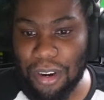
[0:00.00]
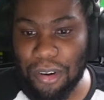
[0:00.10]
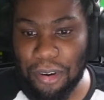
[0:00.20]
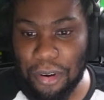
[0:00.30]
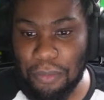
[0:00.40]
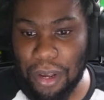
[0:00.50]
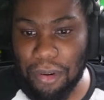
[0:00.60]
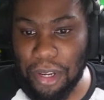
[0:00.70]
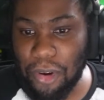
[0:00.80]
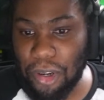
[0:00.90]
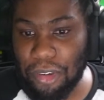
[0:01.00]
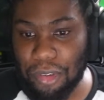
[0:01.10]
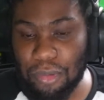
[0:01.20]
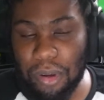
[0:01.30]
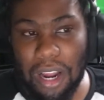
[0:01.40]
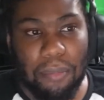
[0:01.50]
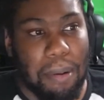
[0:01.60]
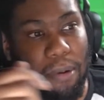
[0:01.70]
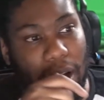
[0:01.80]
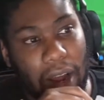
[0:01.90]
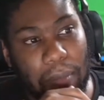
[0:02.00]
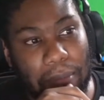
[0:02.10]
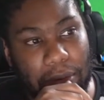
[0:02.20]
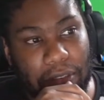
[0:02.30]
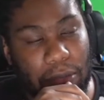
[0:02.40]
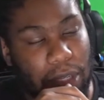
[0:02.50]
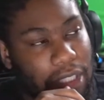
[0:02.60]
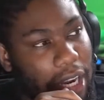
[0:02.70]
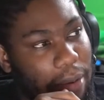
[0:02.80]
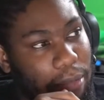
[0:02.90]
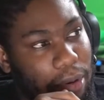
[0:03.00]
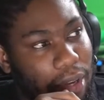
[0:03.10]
and all you got to do is I can't remember which season.